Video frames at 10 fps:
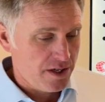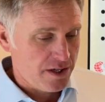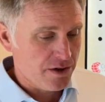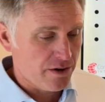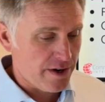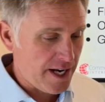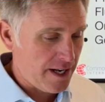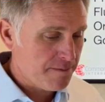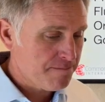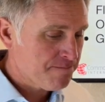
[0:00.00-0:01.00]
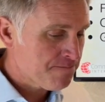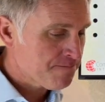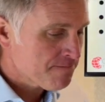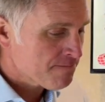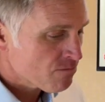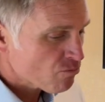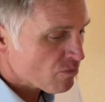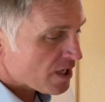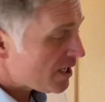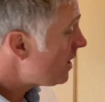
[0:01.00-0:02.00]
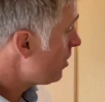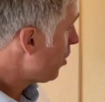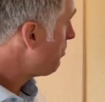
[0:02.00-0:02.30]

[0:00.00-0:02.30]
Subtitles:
urinating. Y no